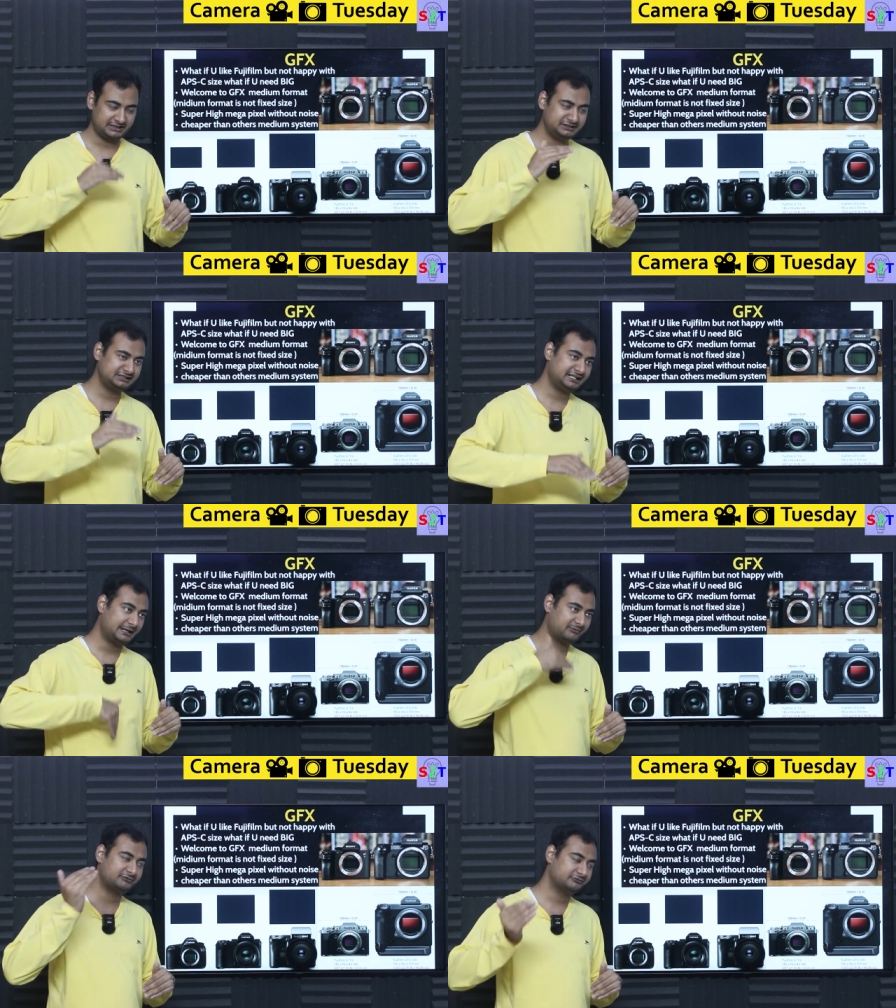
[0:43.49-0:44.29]
Anything
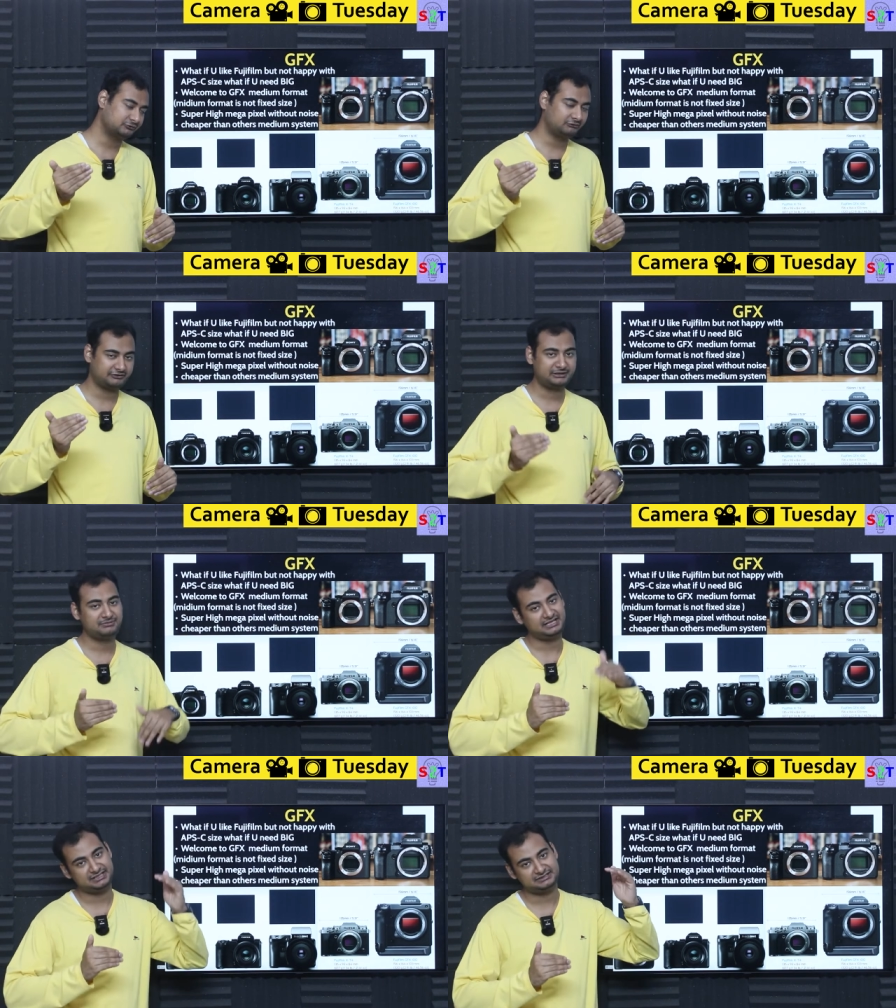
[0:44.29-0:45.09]
above a full
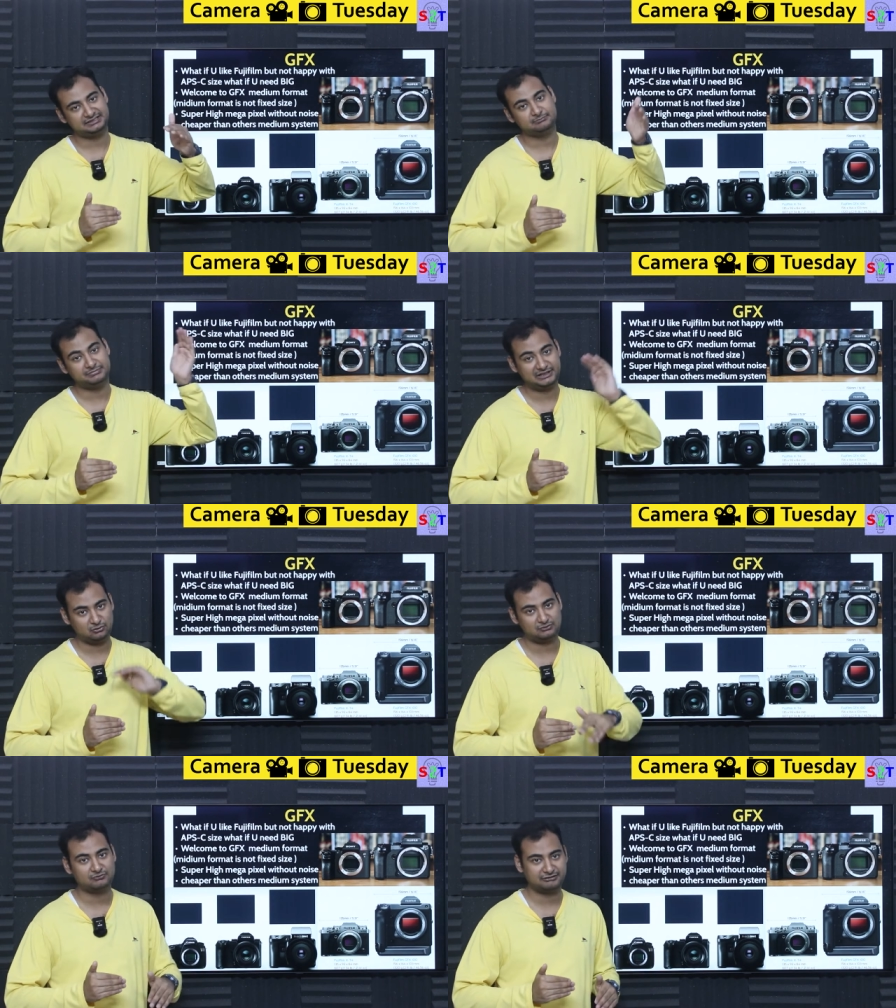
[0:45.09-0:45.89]
frame, anything
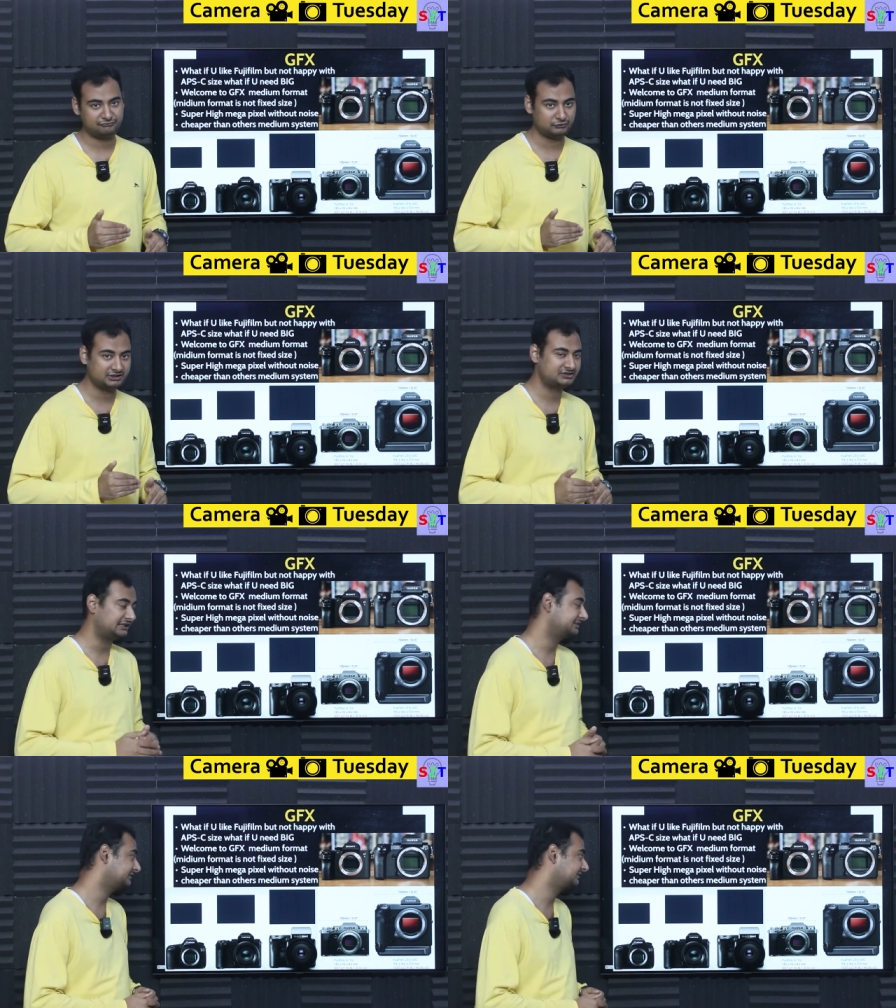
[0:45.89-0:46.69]
below one foot
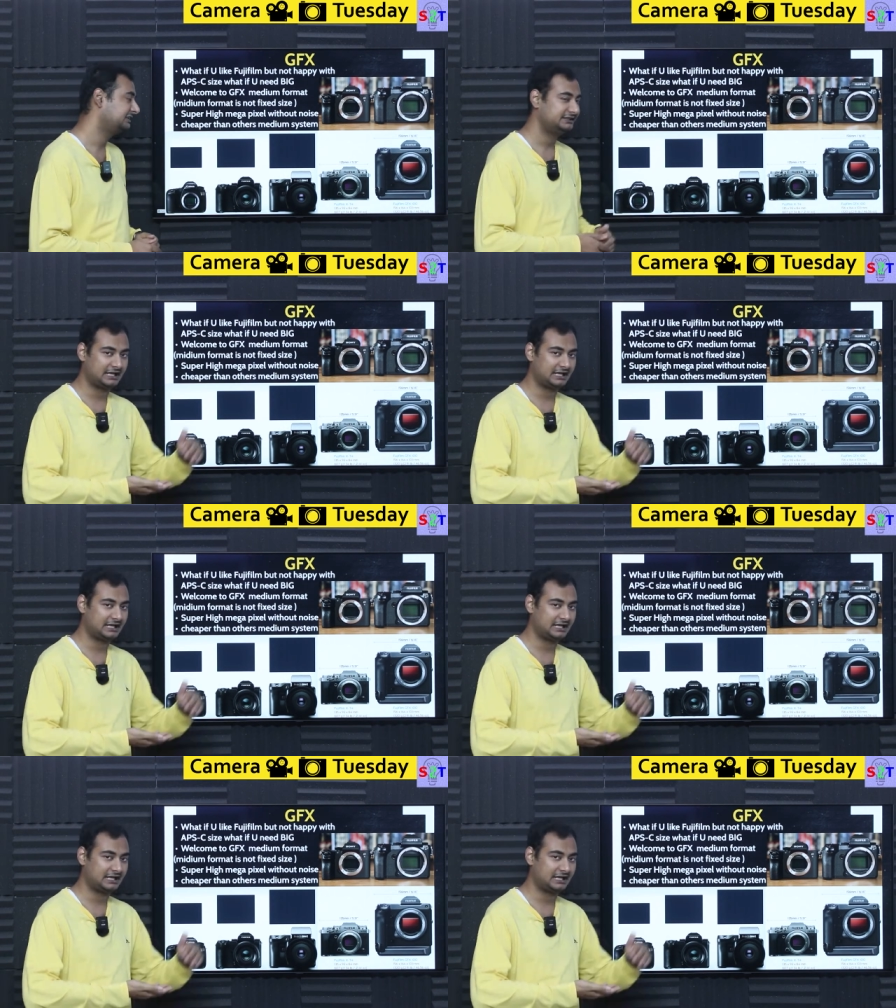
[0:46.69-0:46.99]
sensors.